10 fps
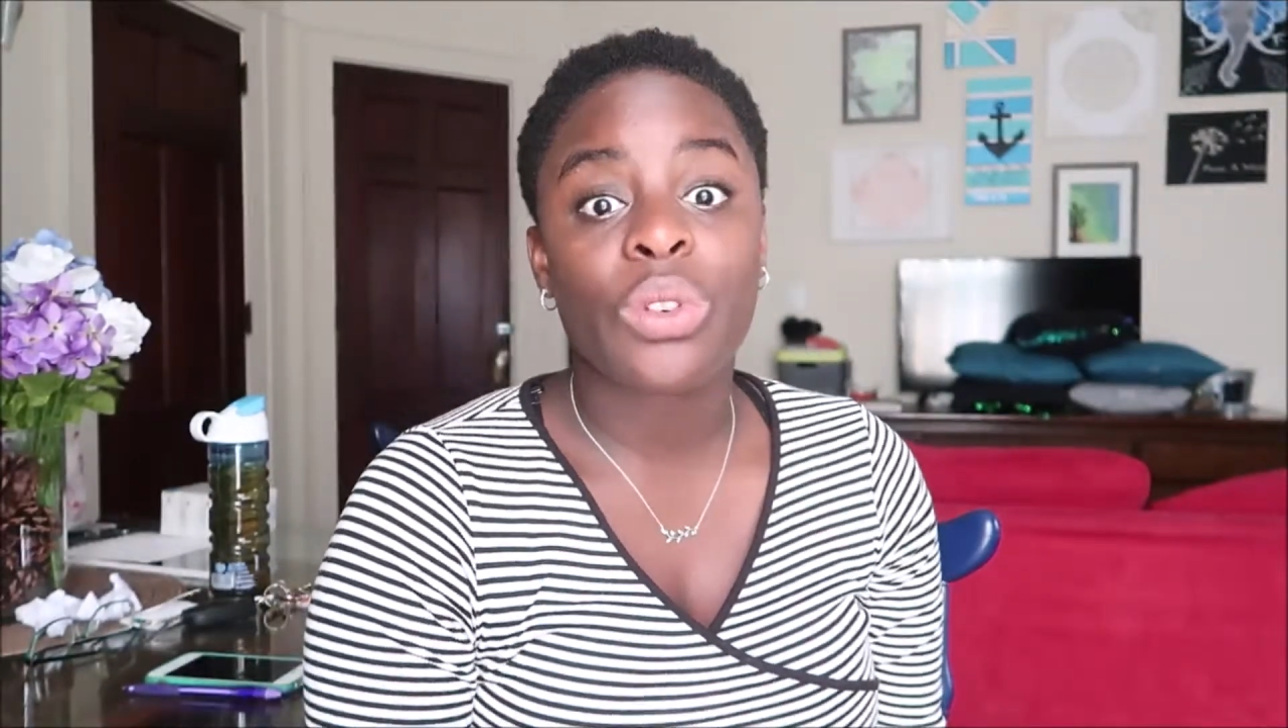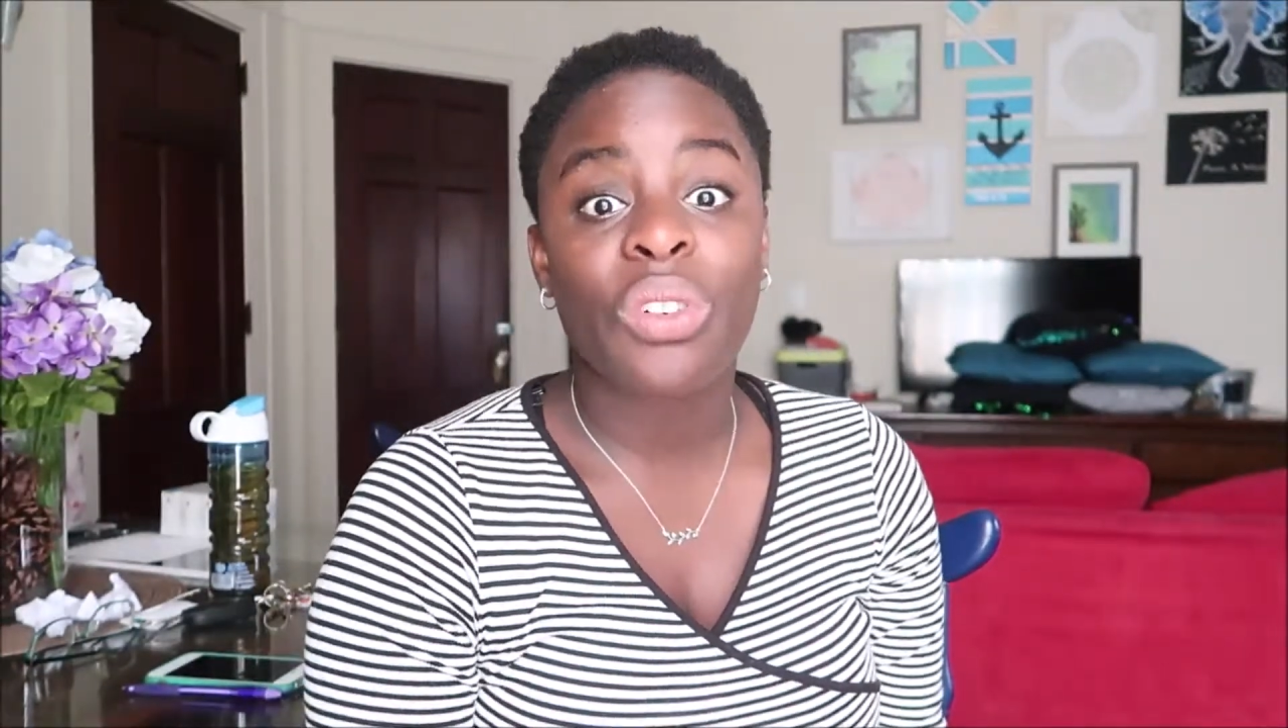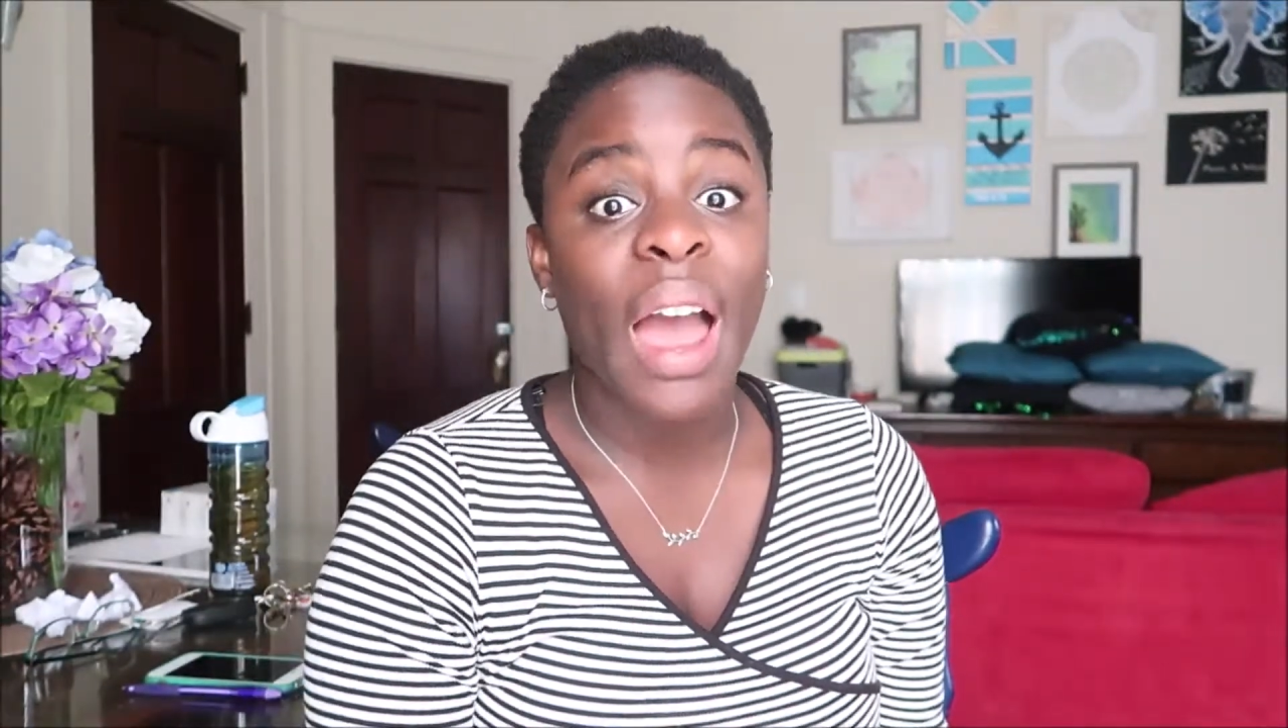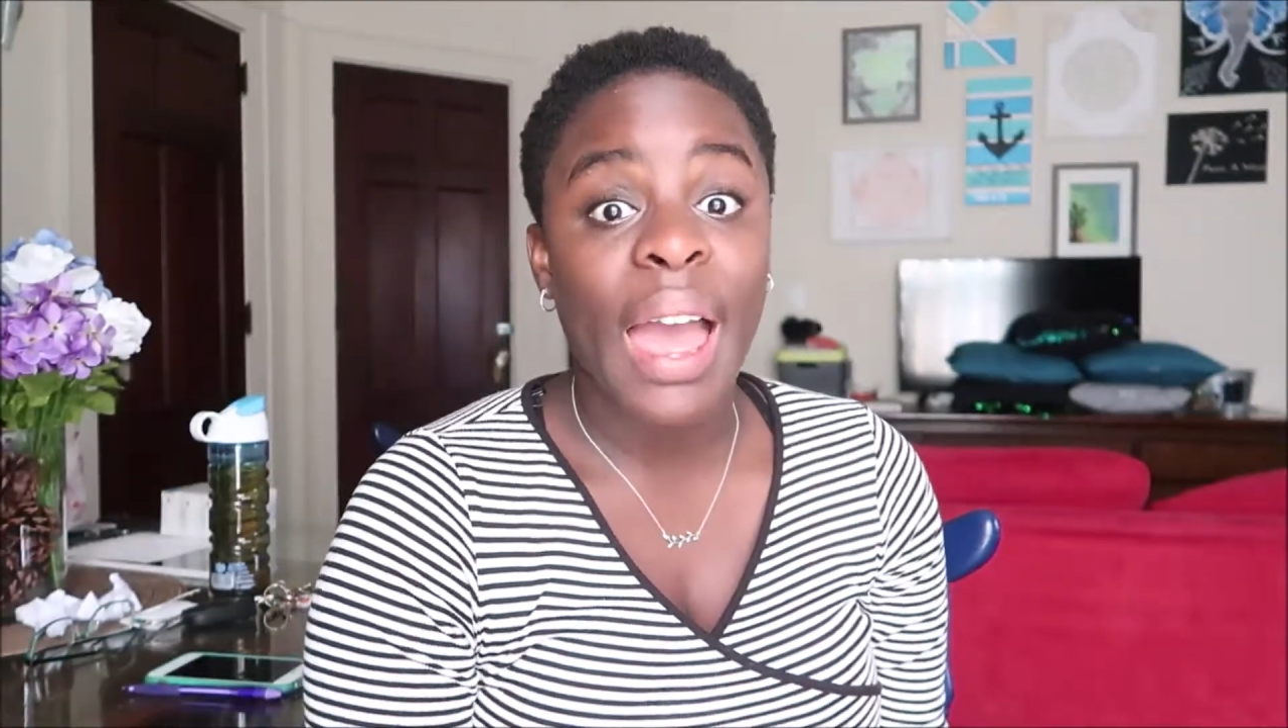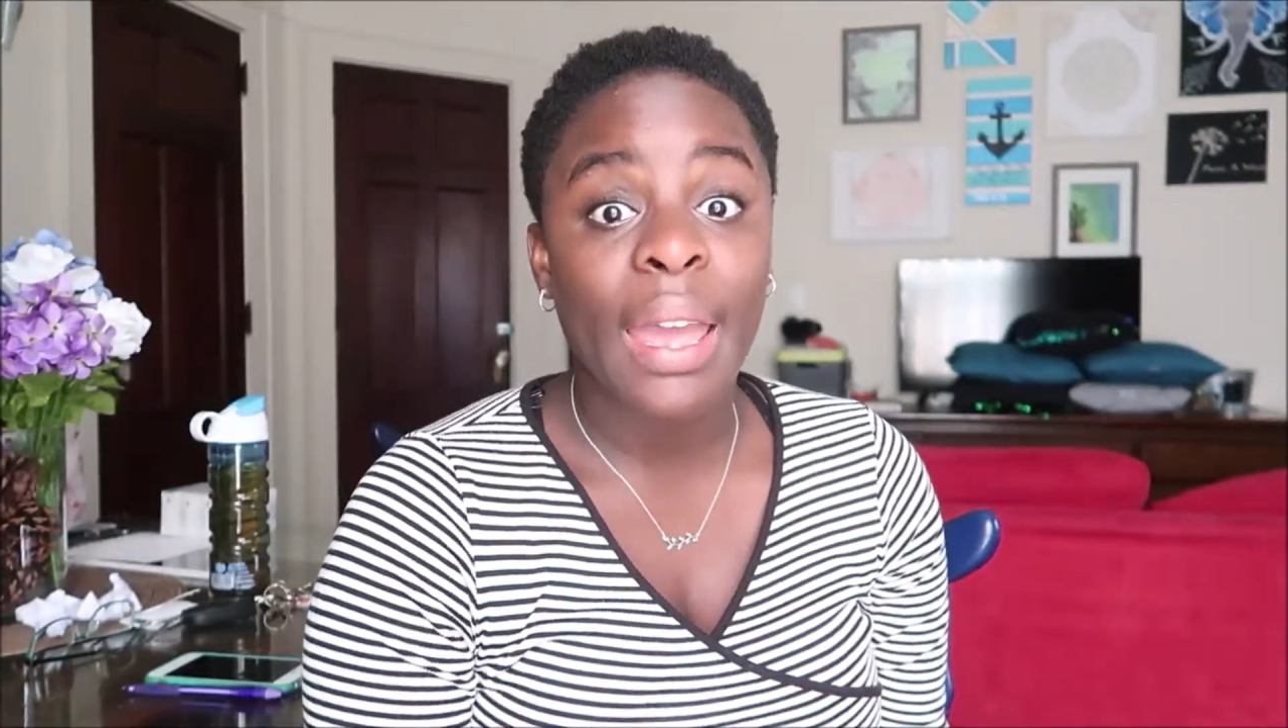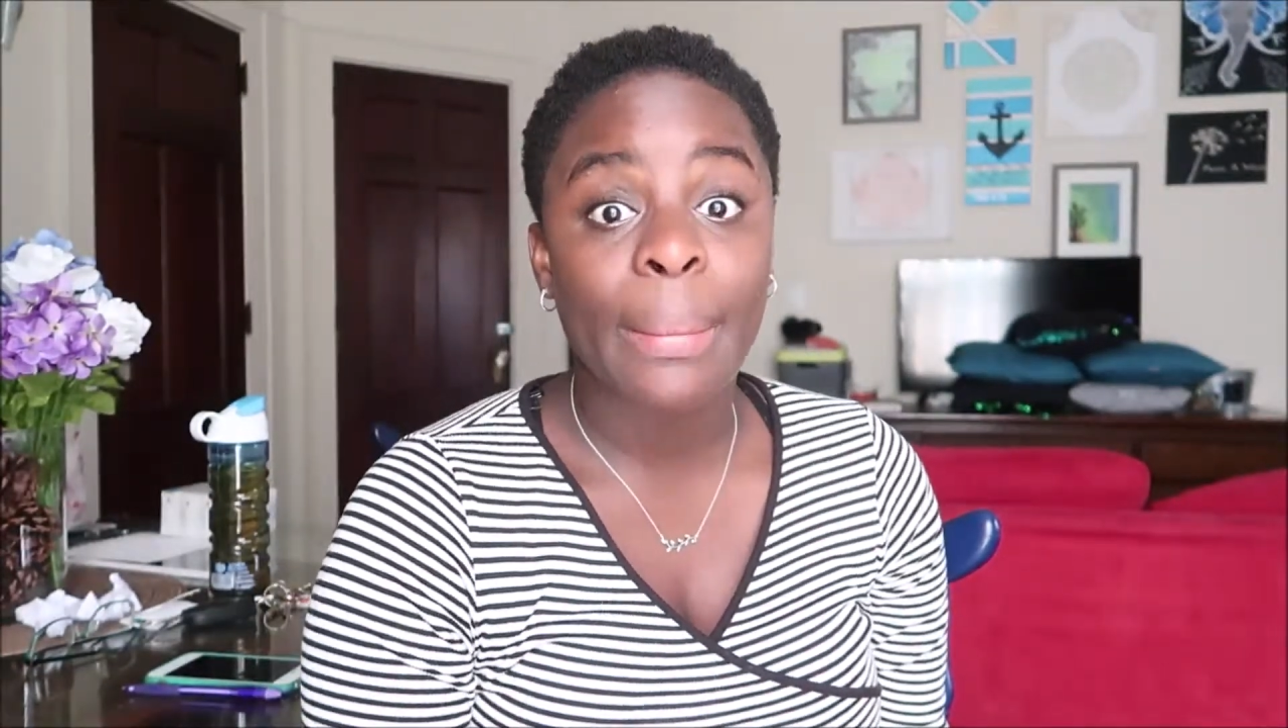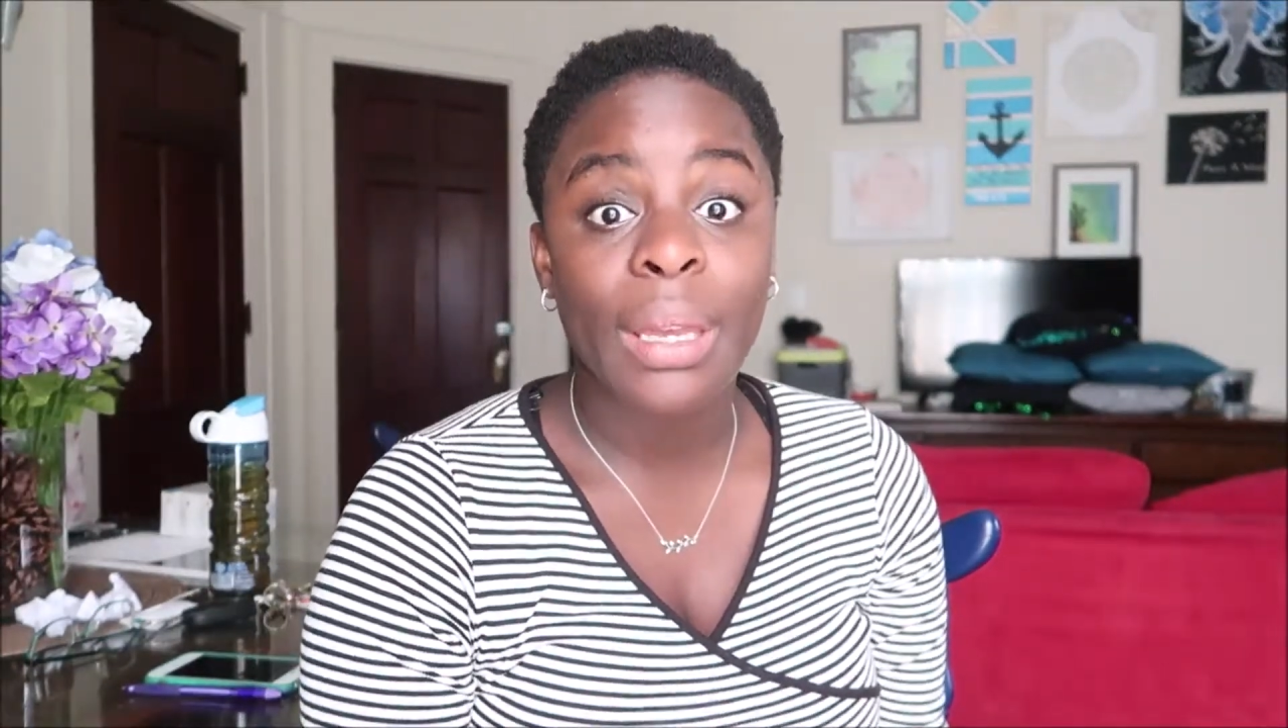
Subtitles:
cry